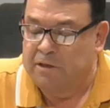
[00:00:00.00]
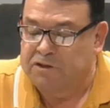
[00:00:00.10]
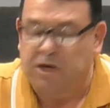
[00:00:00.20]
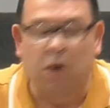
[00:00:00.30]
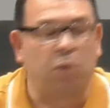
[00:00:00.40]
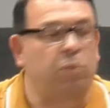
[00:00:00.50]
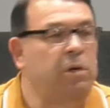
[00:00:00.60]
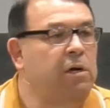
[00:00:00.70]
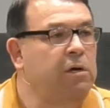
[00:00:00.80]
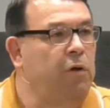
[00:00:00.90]
So
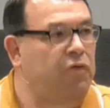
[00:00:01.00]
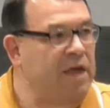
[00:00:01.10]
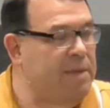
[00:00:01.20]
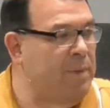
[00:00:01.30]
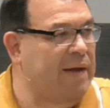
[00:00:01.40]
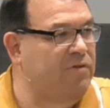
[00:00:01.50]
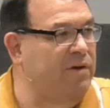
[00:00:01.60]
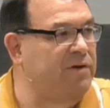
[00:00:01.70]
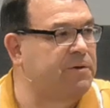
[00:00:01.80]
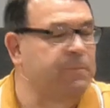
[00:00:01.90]
you think about
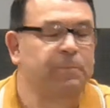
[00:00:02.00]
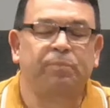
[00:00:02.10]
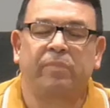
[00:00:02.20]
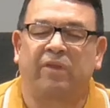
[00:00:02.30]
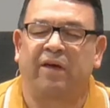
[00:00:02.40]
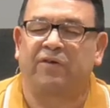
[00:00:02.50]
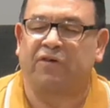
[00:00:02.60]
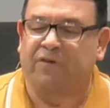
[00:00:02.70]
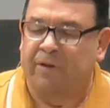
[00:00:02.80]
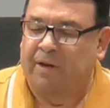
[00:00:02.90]
this, this
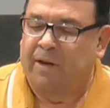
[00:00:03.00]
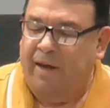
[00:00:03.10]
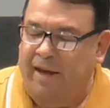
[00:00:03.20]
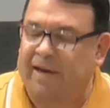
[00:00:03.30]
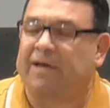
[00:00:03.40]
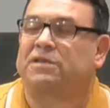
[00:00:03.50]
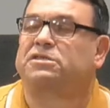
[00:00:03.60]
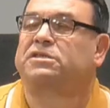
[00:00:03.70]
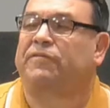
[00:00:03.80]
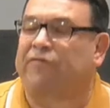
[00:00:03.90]
is
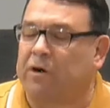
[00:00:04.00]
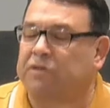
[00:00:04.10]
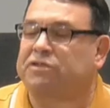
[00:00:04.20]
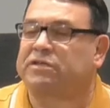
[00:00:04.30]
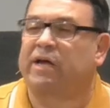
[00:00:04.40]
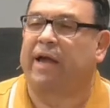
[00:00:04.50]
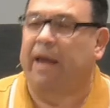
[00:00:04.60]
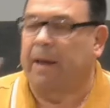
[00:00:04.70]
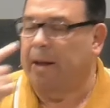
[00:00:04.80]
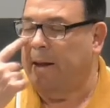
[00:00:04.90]
the first
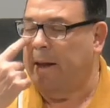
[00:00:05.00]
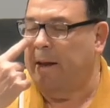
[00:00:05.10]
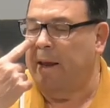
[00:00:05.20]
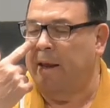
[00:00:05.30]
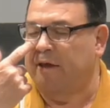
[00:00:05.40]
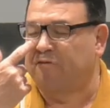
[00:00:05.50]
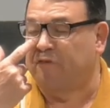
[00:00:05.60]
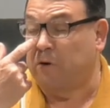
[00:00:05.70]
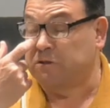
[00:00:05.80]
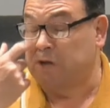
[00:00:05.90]
thing in, in, as
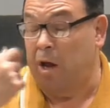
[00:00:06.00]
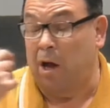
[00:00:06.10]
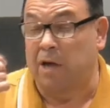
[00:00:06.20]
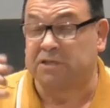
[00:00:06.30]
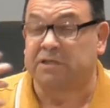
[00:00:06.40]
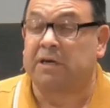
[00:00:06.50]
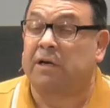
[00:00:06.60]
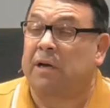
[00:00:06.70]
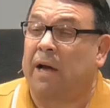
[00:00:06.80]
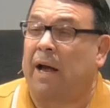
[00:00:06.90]
far as laws
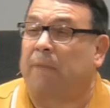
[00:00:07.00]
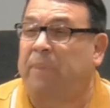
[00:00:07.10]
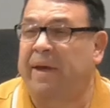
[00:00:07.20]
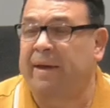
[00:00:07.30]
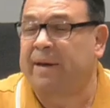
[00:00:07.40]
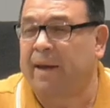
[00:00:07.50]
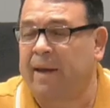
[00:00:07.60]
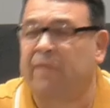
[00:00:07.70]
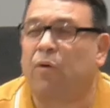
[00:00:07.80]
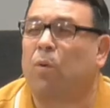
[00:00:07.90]
uh, pinned
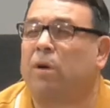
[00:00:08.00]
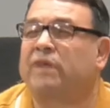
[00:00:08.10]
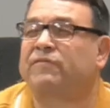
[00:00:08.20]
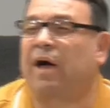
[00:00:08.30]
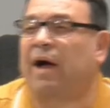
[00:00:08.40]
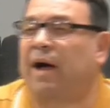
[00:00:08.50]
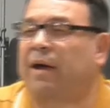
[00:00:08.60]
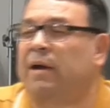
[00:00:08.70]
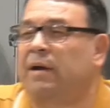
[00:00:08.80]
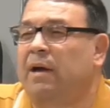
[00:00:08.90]
in the Word of God
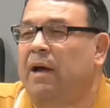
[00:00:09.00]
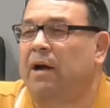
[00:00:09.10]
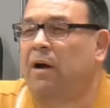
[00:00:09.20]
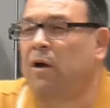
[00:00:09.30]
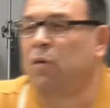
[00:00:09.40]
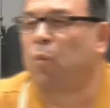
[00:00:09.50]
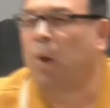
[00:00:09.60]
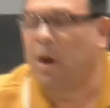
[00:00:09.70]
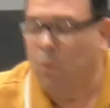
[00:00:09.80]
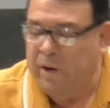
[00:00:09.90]
on
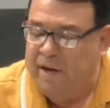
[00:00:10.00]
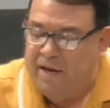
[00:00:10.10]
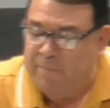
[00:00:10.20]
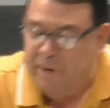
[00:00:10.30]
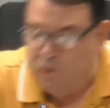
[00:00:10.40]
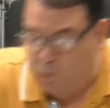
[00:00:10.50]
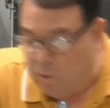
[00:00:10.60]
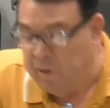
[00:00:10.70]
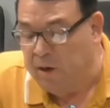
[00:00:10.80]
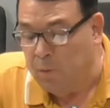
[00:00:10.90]
what we need to be
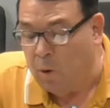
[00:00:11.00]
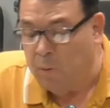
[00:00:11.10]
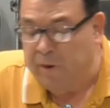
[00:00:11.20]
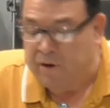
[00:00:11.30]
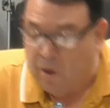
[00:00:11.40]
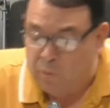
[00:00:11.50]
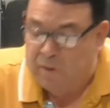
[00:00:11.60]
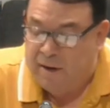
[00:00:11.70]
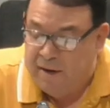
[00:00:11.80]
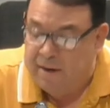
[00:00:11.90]
doing and what we don't
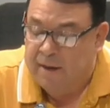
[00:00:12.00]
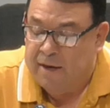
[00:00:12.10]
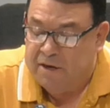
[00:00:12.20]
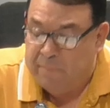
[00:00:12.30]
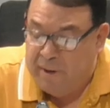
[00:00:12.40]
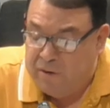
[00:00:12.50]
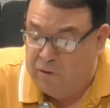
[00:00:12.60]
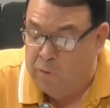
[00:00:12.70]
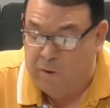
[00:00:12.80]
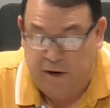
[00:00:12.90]
need to be
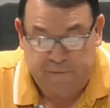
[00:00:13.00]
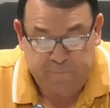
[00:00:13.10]
doing.